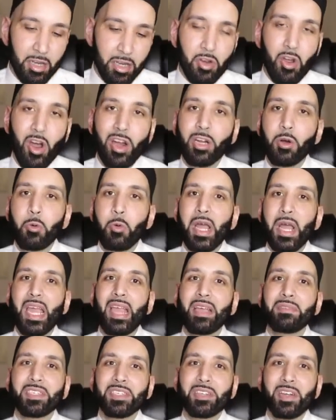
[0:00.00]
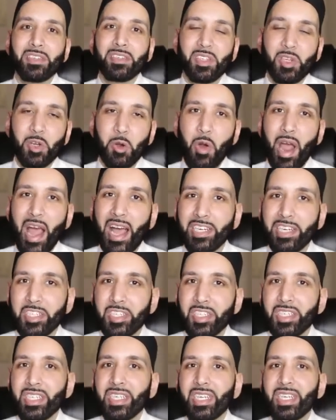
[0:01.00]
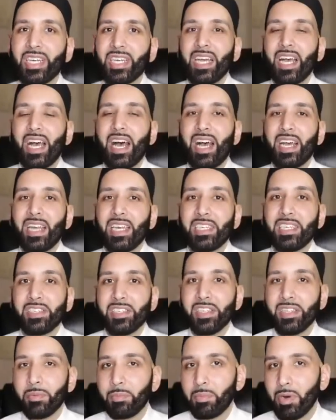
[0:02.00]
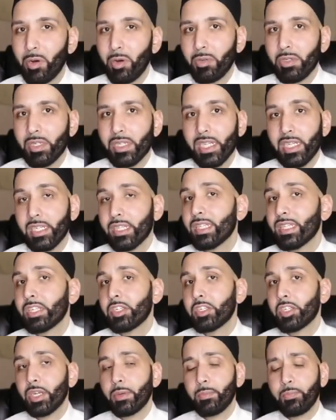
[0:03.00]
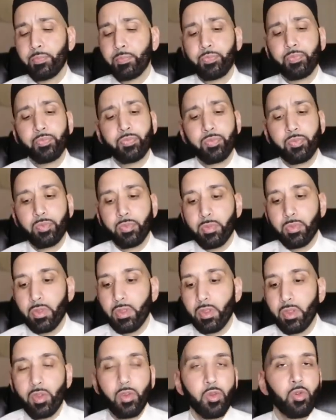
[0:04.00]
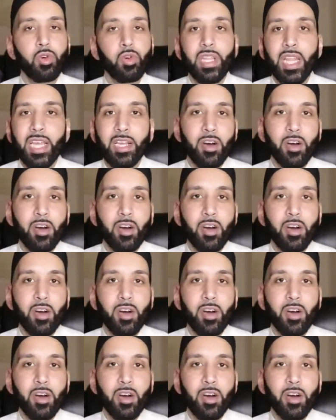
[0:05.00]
the dark waves start to crash uh, into the boat, into the ship. Who do